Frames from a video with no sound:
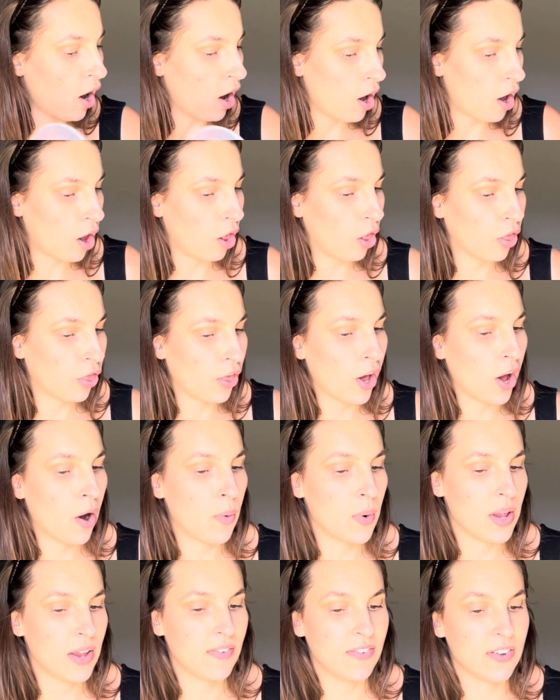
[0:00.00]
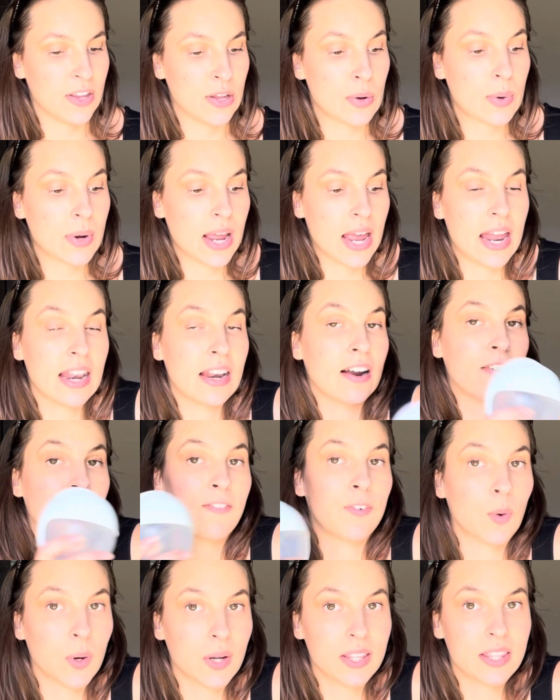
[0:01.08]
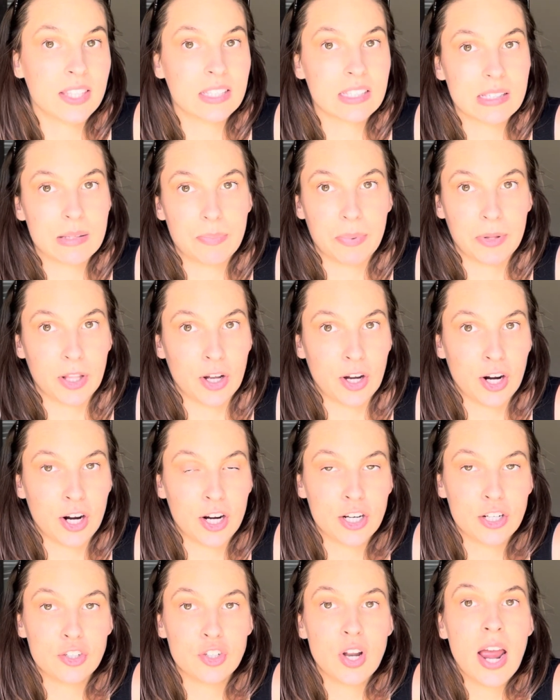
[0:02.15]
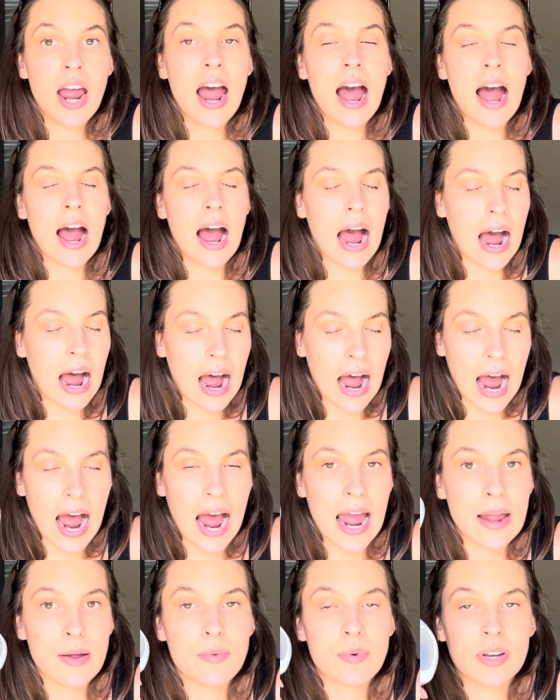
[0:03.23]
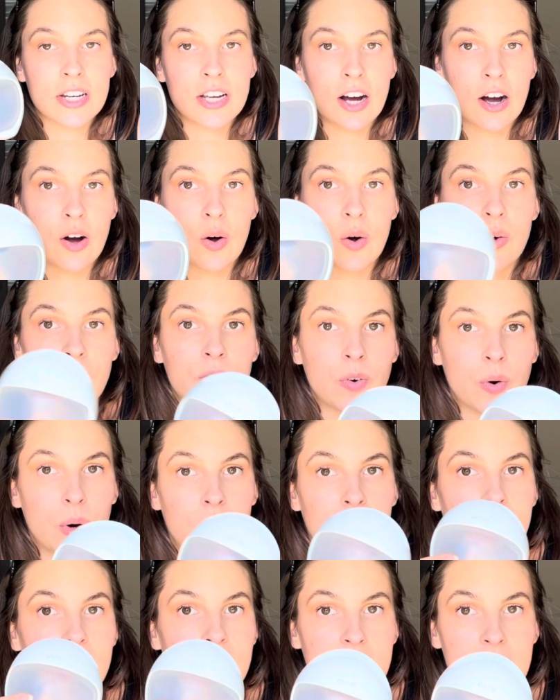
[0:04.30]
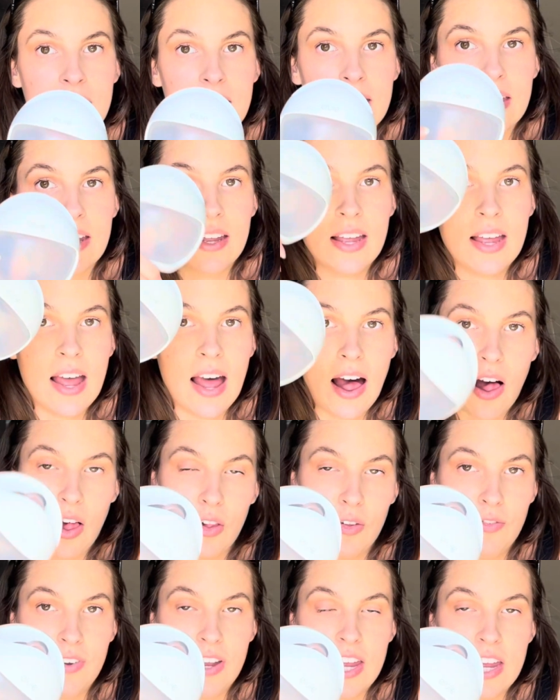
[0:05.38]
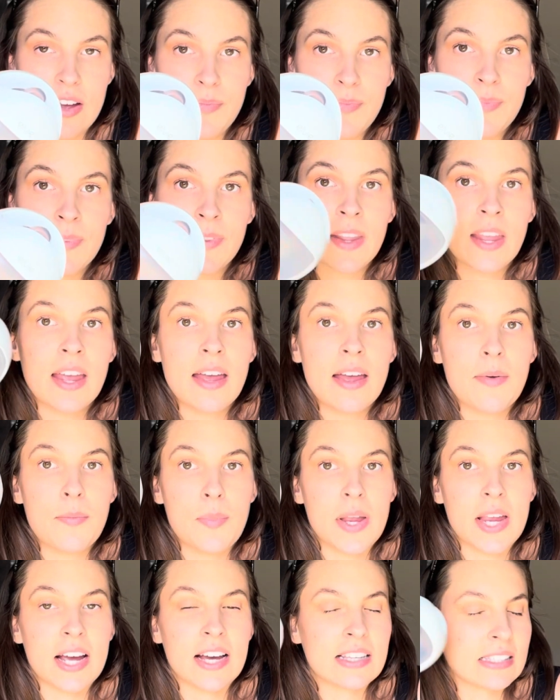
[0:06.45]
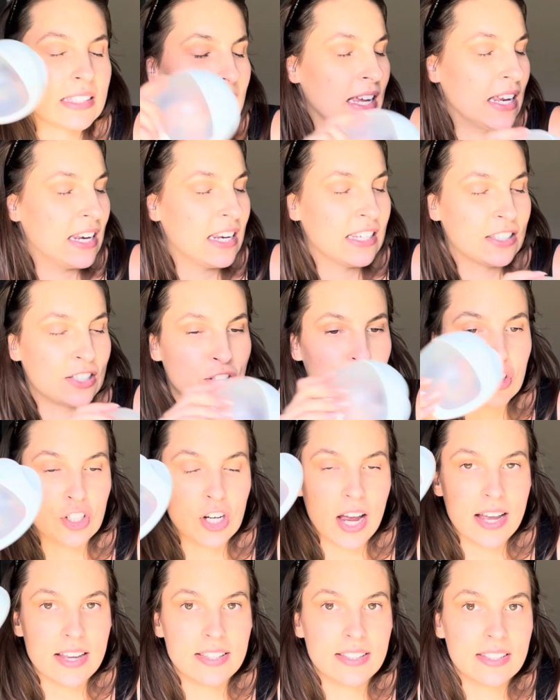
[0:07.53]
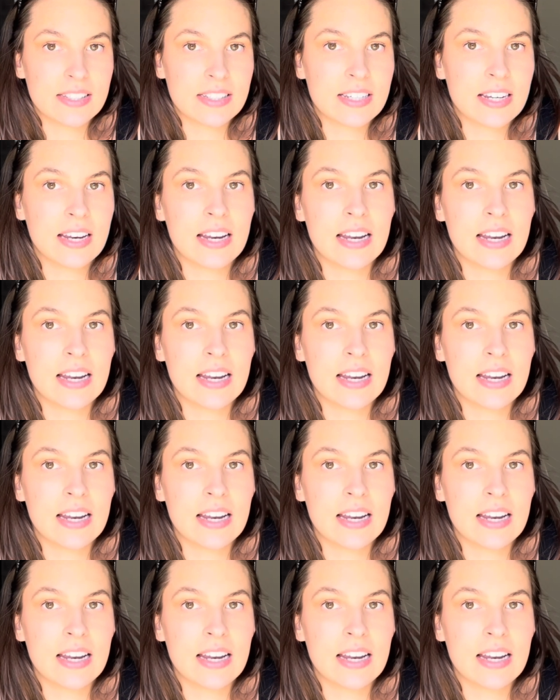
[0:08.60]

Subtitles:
Although if you can afford the splurge, I would go for the Elvie, because it is just